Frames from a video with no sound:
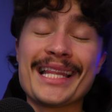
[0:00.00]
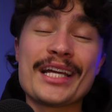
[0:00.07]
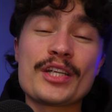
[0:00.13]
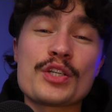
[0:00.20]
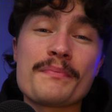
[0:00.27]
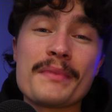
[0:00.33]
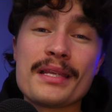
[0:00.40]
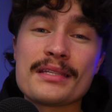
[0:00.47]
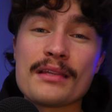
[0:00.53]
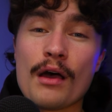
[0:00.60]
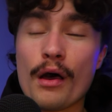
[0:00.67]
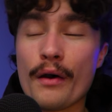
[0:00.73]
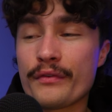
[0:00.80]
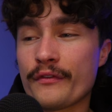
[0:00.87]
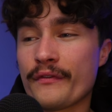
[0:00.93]
And that just means that
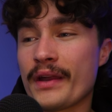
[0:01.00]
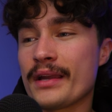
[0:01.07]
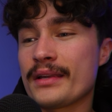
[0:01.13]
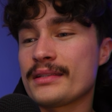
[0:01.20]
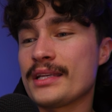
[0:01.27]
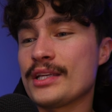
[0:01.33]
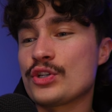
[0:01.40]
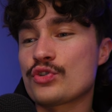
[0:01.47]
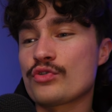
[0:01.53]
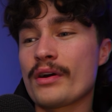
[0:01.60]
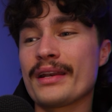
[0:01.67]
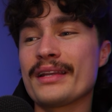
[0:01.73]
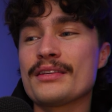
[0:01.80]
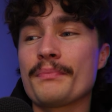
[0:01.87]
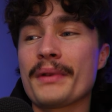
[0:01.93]
After Effects is
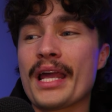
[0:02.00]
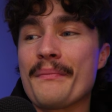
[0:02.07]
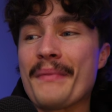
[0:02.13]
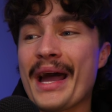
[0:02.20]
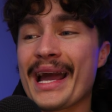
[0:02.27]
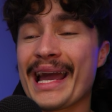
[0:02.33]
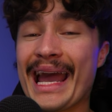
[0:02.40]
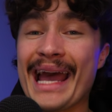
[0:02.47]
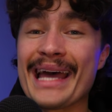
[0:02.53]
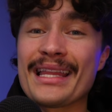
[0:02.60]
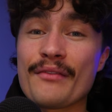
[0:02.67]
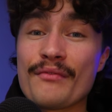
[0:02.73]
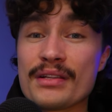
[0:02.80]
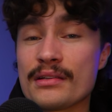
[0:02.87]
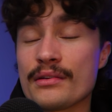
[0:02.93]
struggling to play it back at
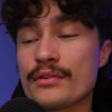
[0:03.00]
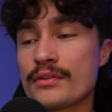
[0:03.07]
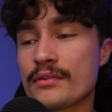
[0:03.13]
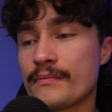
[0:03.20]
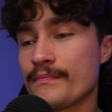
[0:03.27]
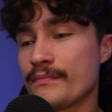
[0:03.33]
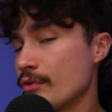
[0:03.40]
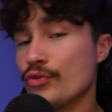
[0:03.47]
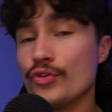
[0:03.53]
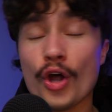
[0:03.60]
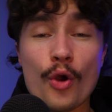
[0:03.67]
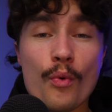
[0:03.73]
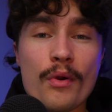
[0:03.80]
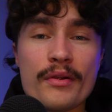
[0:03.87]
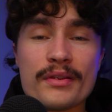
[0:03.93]
that resolution.
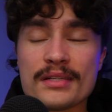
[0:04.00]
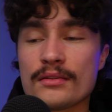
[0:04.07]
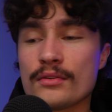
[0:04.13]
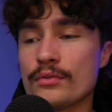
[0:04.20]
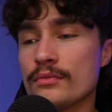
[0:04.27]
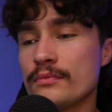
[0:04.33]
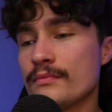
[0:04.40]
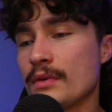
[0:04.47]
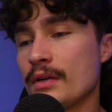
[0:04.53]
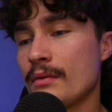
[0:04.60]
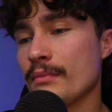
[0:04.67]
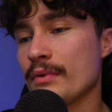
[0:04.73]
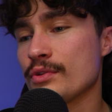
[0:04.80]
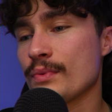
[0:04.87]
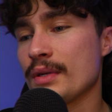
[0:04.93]
No worries at all,
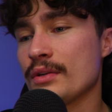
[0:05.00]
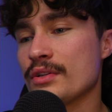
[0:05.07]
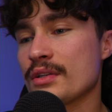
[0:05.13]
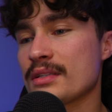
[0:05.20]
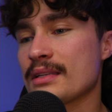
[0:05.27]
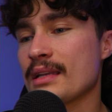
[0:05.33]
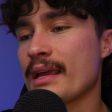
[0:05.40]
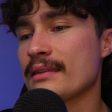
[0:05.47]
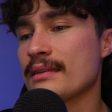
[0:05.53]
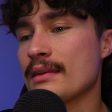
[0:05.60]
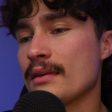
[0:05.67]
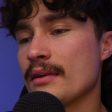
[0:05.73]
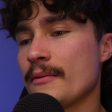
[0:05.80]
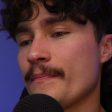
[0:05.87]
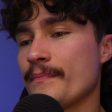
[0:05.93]
because we can just select
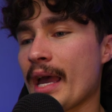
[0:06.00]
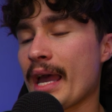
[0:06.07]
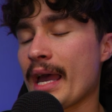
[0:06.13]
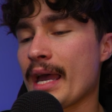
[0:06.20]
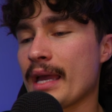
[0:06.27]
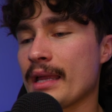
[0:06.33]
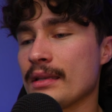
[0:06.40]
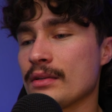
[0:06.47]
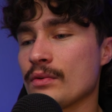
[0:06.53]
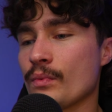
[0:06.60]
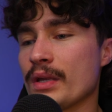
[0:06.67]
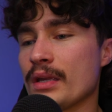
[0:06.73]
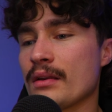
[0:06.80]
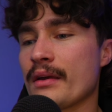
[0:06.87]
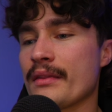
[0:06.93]
here, and
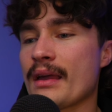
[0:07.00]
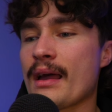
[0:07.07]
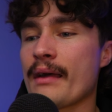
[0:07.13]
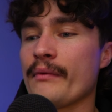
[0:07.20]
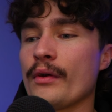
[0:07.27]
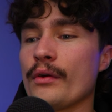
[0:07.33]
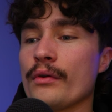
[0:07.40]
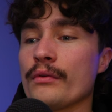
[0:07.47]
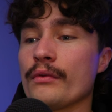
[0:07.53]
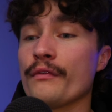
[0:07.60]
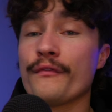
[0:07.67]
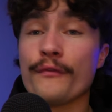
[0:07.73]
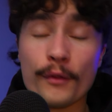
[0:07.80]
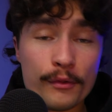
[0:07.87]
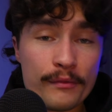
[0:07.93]
we can either have it on
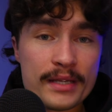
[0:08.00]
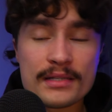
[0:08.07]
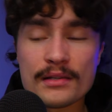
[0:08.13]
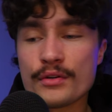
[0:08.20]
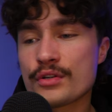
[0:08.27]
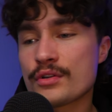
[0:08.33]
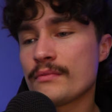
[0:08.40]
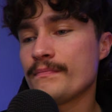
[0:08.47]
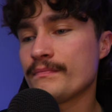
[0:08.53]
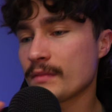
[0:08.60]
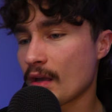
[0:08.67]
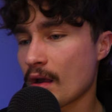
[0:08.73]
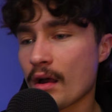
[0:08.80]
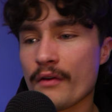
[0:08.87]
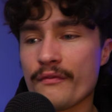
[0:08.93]
full resolution,
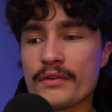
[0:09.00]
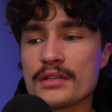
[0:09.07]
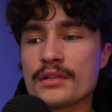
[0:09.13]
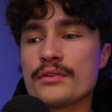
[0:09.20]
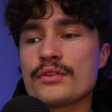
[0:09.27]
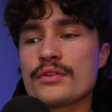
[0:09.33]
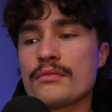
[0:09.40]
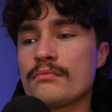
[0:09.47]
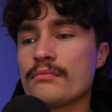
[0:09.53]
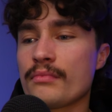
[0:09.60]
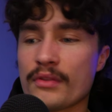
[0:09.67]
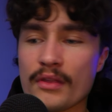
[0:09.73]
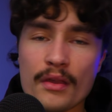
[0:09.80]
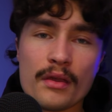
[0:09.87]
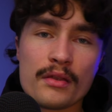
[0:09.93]
half resolution,
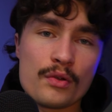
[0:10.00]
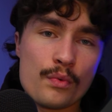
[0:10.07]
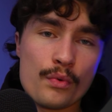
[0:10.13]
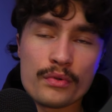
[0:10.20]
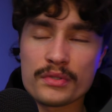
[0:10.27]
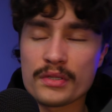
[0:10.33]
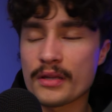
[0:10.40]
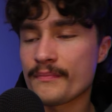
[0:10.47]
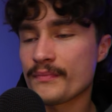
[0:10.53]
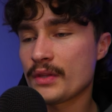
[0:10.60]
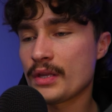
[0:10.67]
third, quarter.